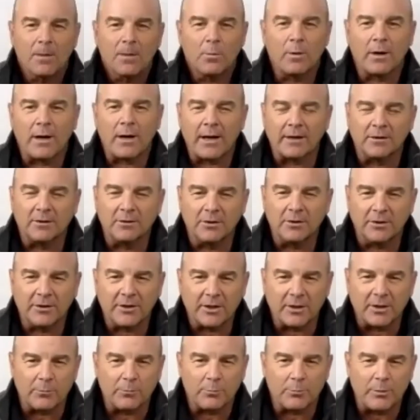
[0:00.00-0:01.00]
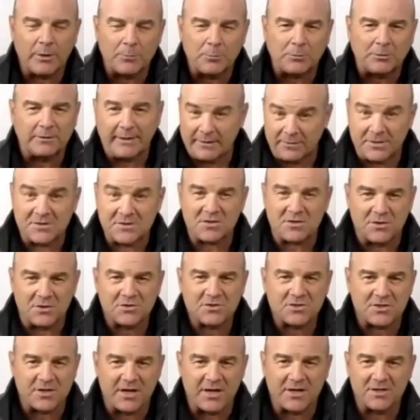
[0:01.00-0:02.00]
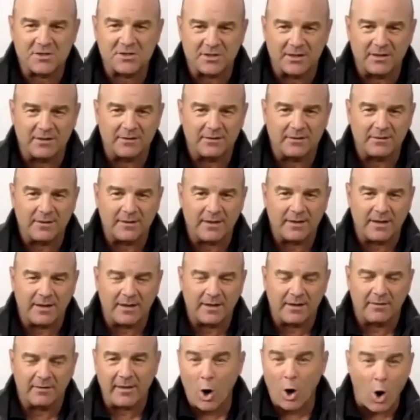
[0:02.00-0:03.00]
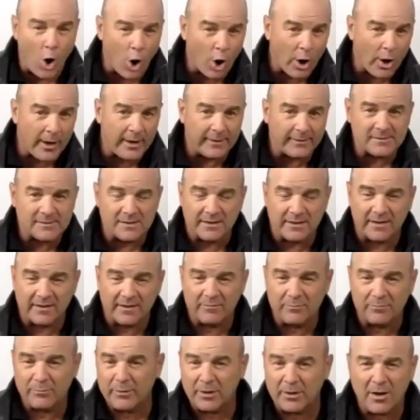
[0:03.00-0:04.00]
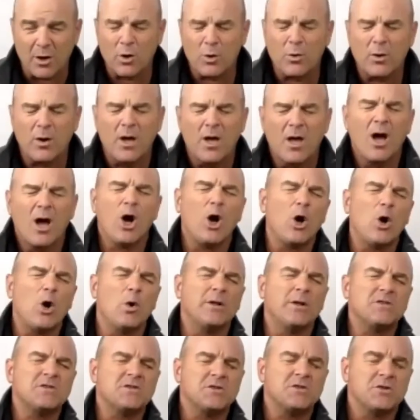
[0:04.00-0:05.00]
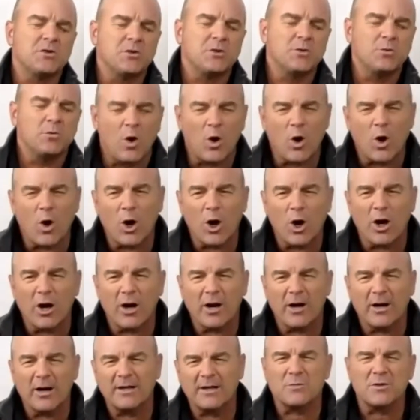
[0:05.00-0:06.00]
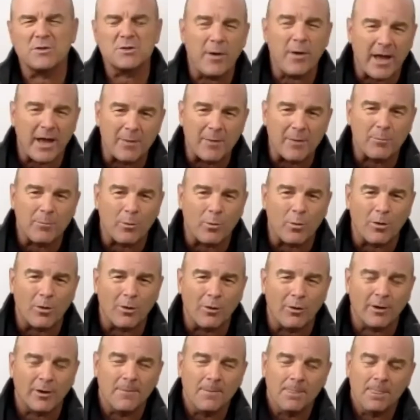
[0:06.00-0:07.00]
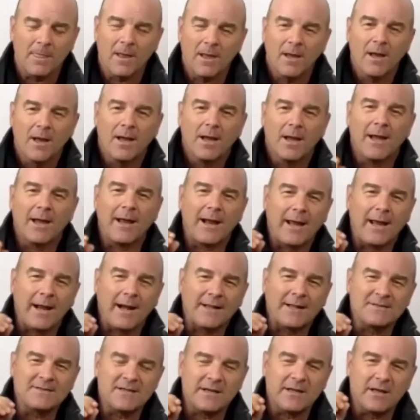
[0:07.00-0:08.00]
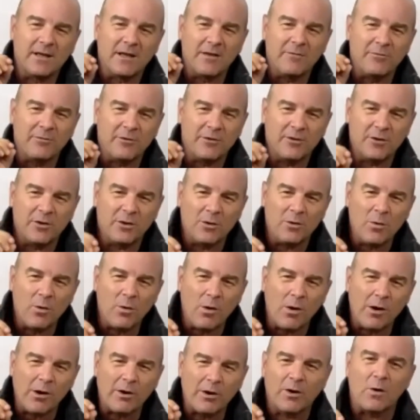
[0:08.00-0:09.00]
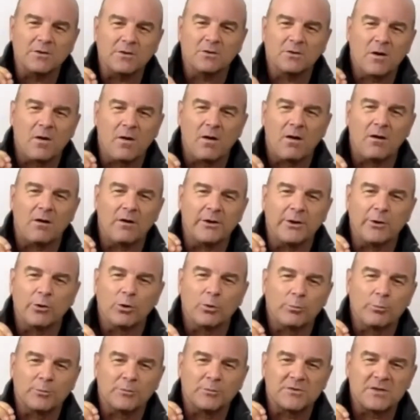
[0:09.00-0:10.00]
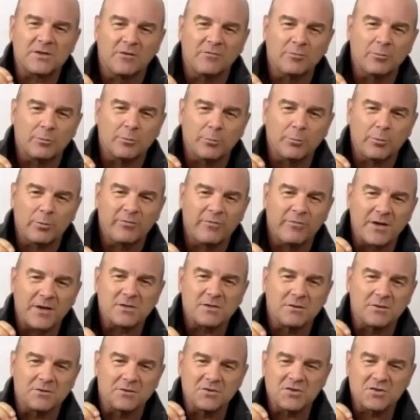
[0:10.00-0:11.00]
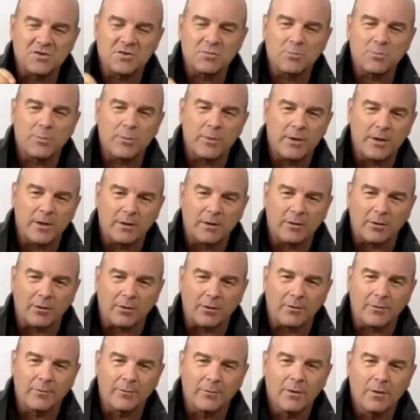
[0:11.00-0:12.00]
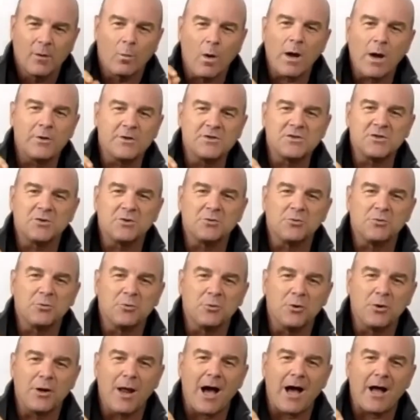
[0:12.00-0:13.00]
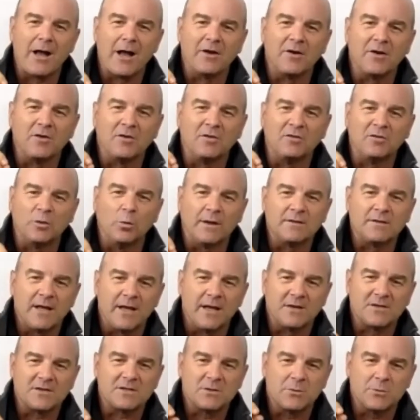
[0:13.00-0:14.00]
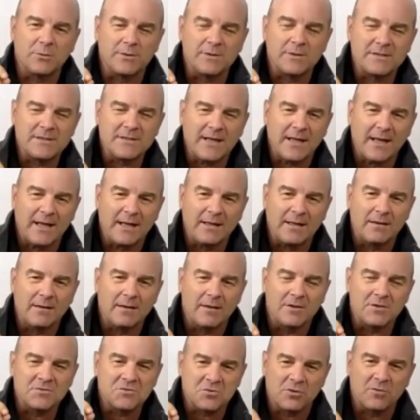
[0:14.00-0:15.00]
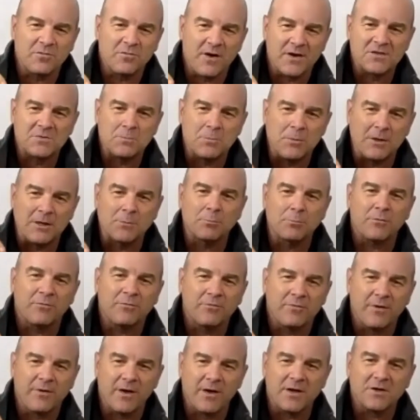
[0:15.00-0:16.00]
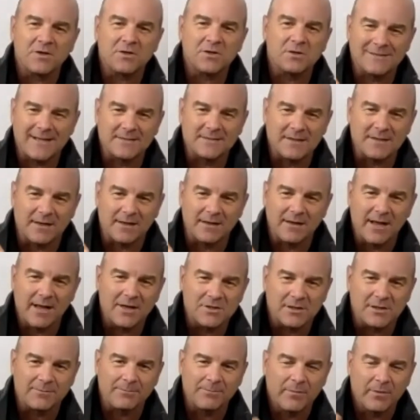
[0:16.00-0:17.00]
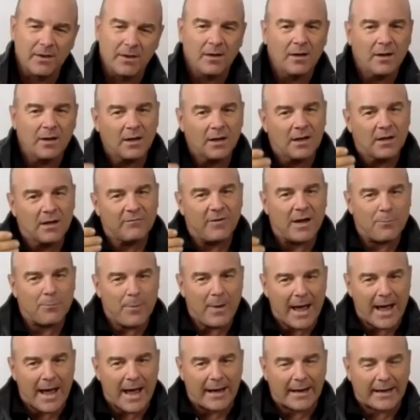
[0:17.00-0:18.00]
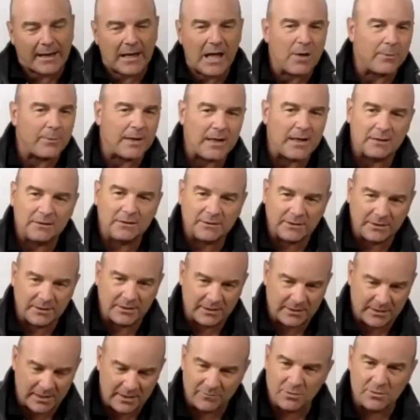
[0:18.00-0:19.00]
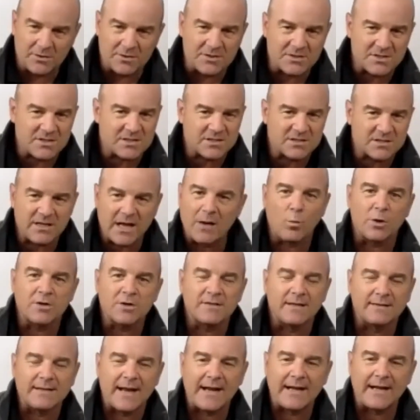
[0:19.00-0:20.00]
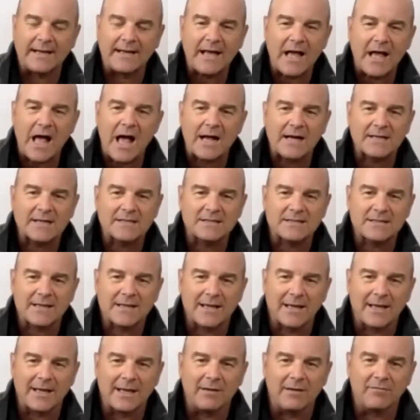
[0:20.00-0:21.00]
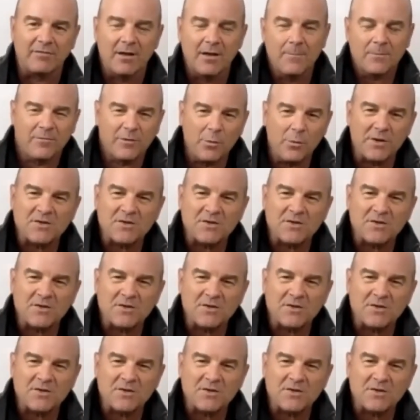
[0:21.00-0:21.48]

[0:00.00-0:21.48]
When I look at people in the association and they aren't, and they've been, it's too hard, it's too much paperwork. And I say, if you are going to call yourself a professional speaker, why would you not do what it takes to attain the certified speaking professional designation? If I back up and I'll give you the same words that Danny Cox gave, if you